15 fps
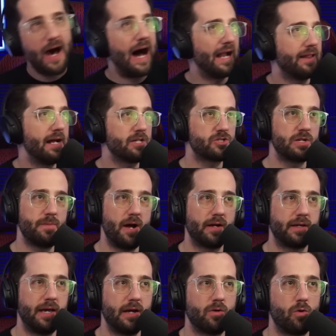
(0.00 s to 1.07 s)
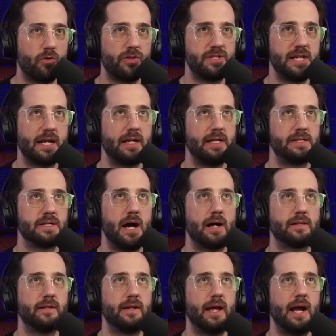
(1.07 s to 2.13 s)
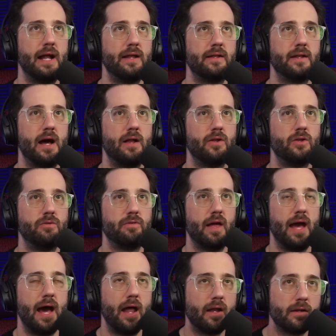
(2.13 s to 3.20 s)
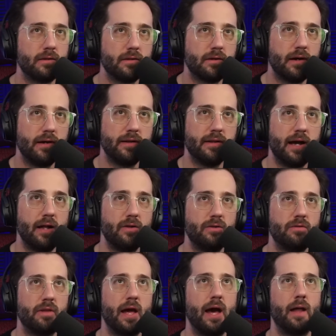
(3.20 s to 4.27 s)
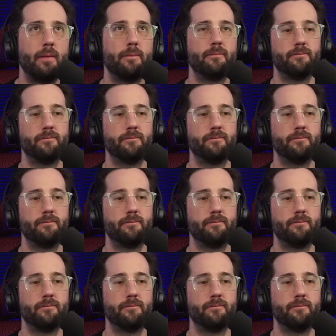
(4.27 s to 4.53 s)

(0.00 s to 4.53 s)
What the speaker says: I did not stream on Kick or the Tickety Talk today. I did not do that. I did not do that.